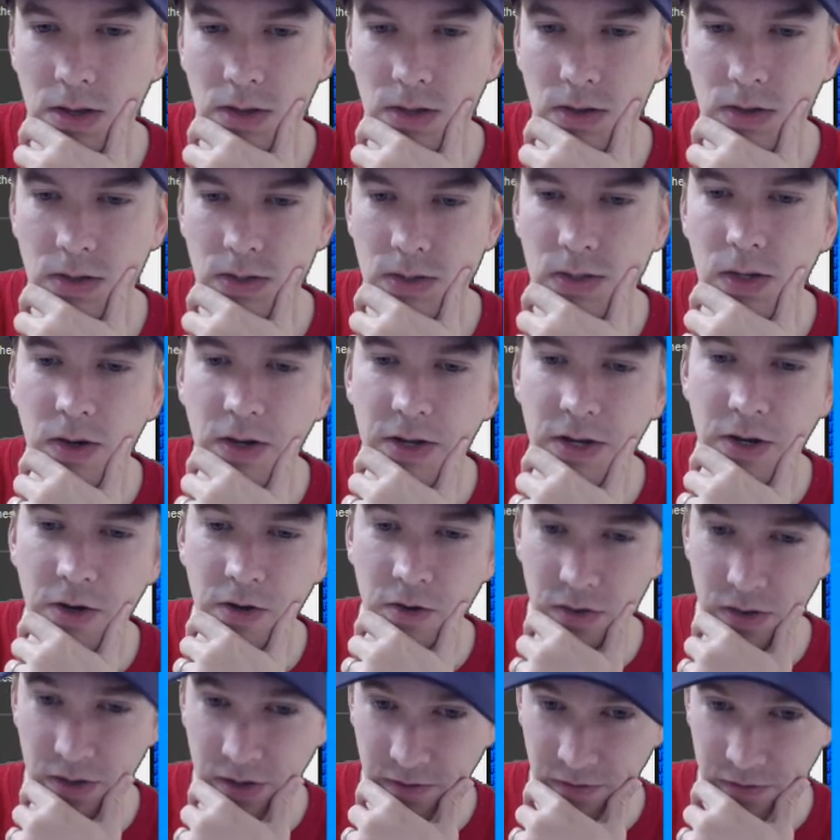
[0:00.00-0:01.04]
So I
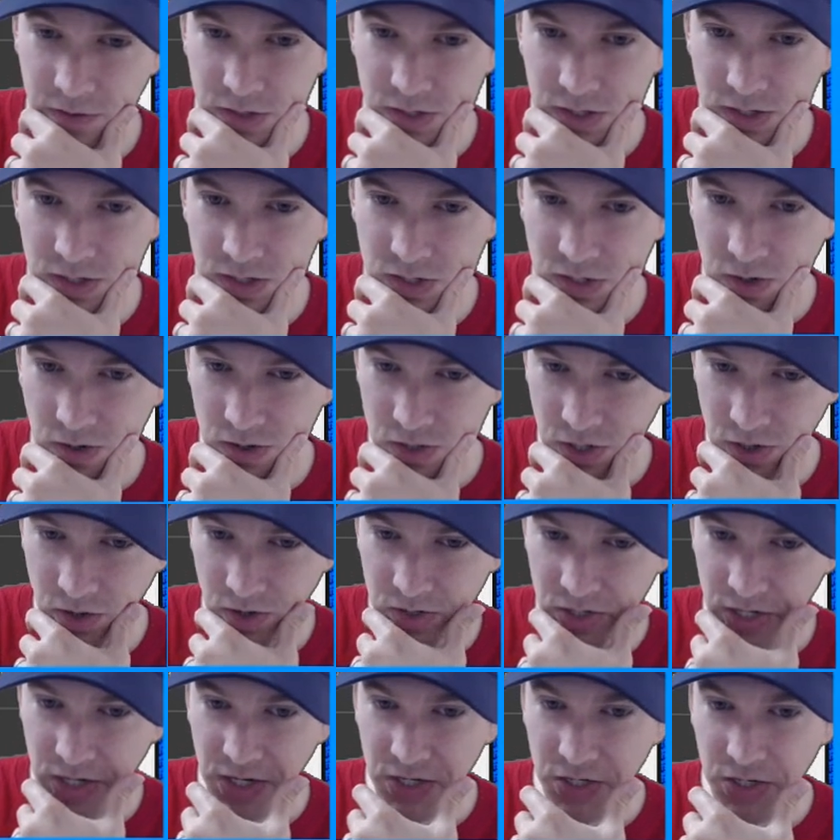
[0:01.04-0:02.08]
know that if it's going to start
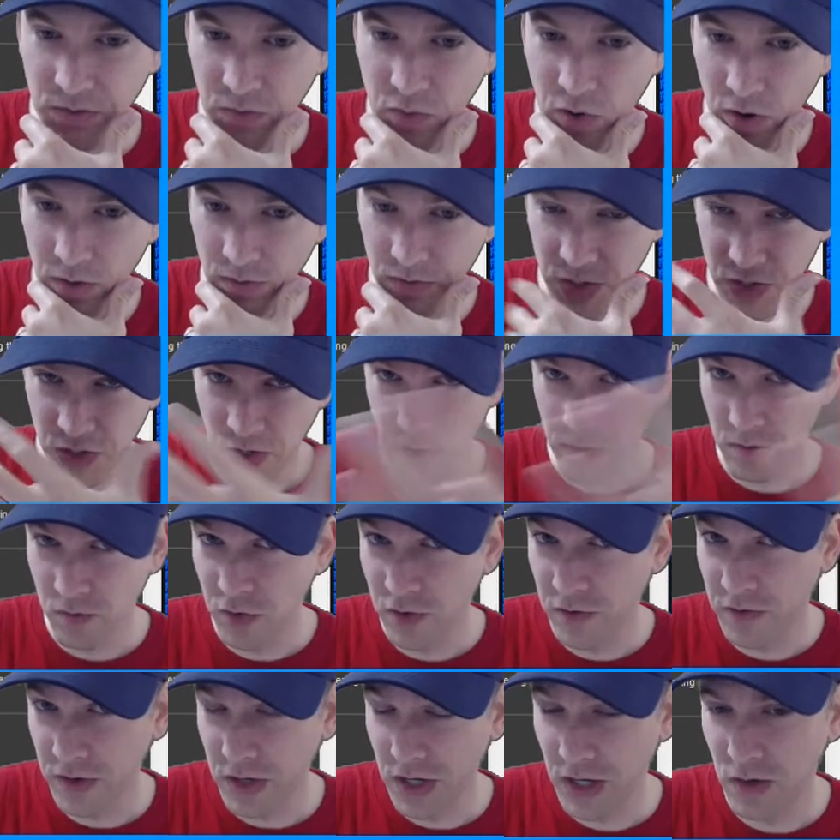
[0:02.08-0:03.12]
charging, I should probably start
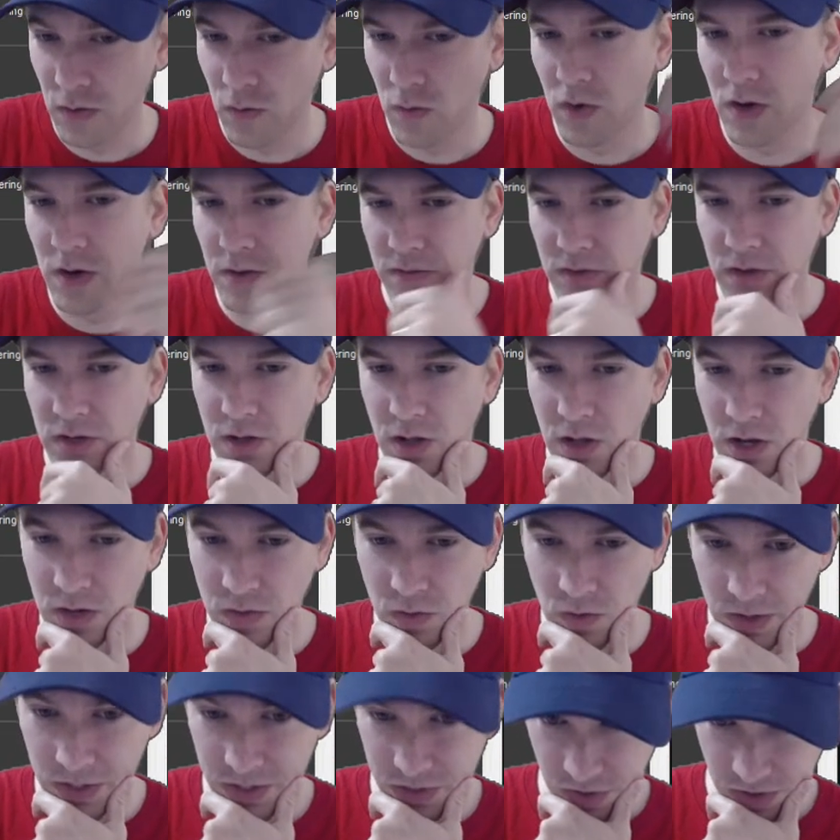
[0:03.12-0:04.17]
moving in one of the
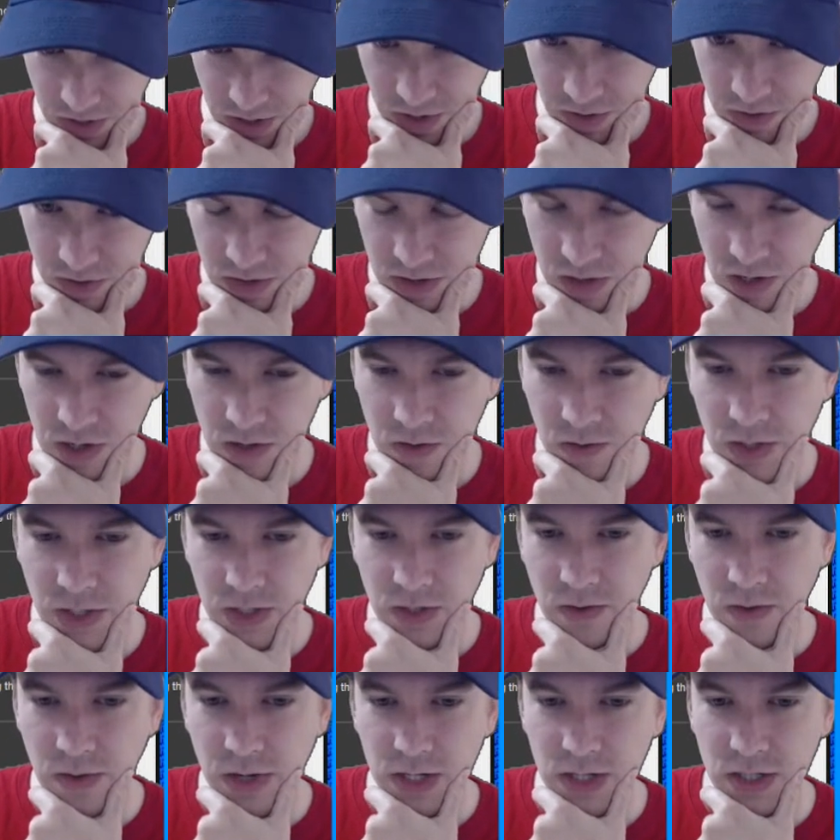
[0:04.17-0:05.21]
clockwise or counterclockwise
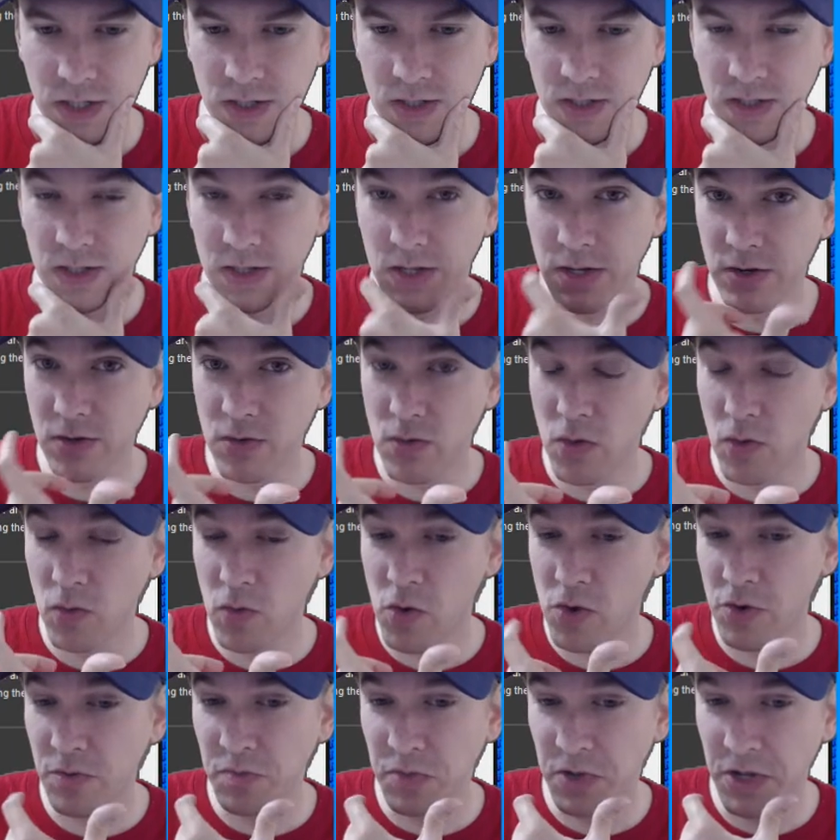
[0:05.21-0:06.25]
directions. It's going to
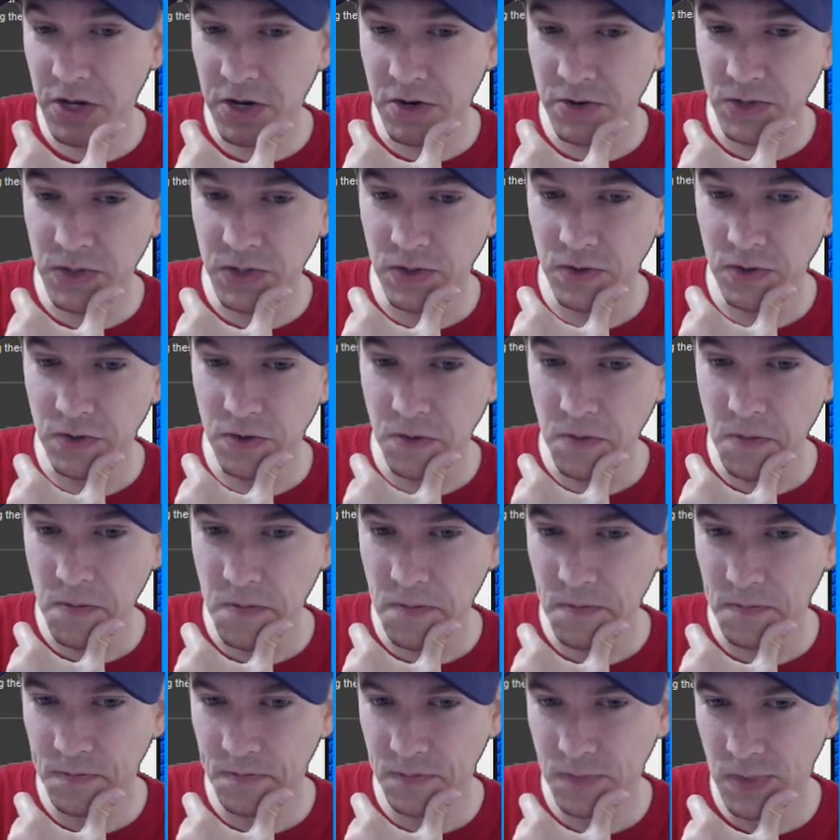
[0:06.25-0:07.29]
reward players who
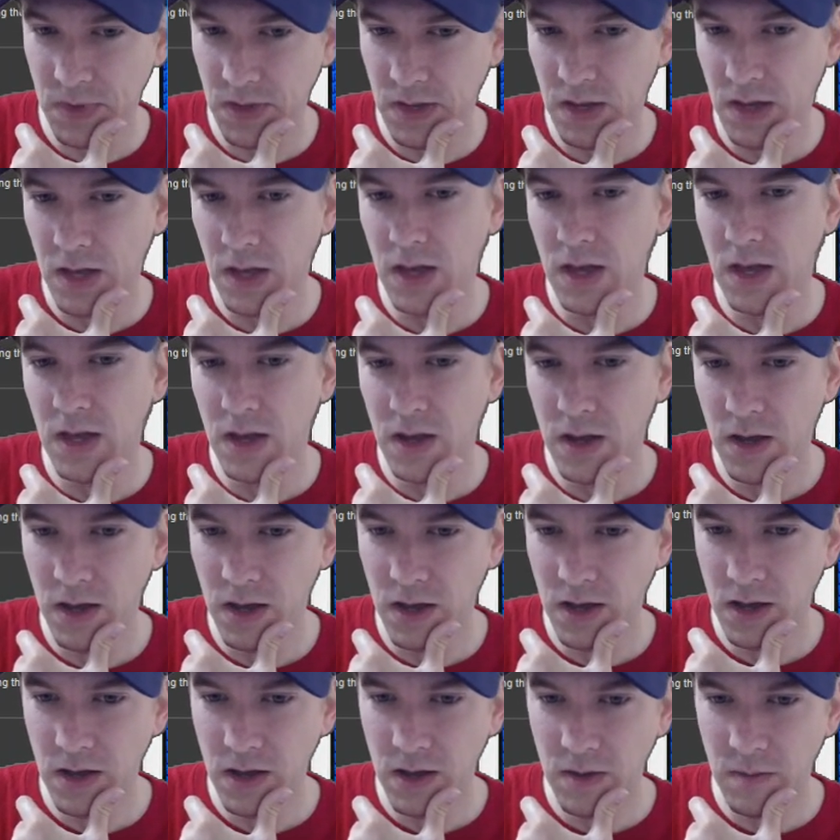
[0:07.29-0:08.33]

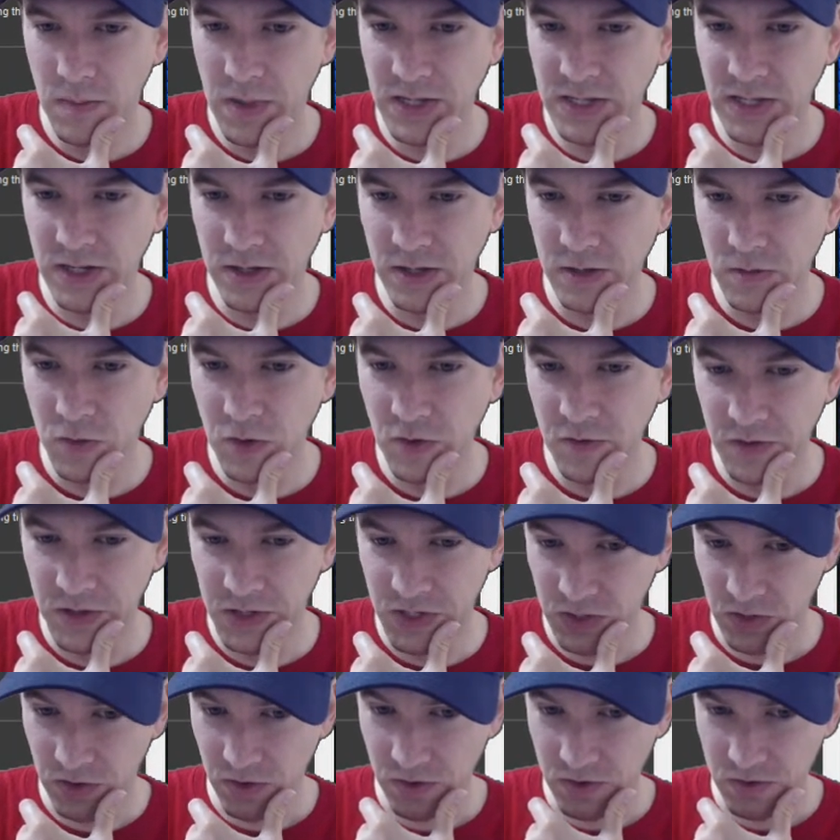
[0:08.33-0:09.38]
basically move in
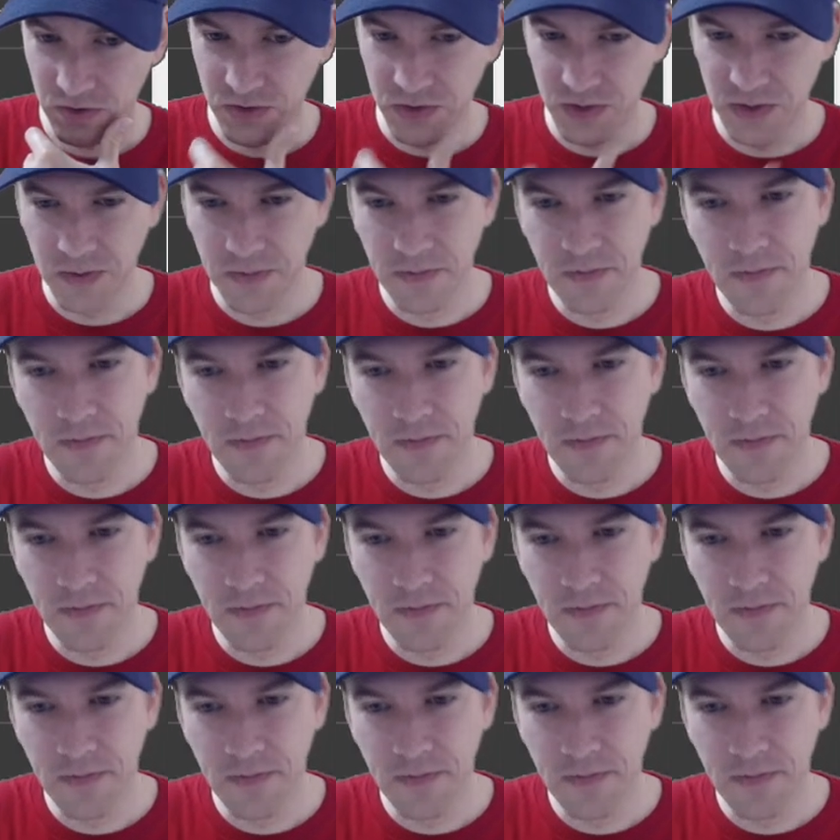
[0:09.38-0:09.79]
circles.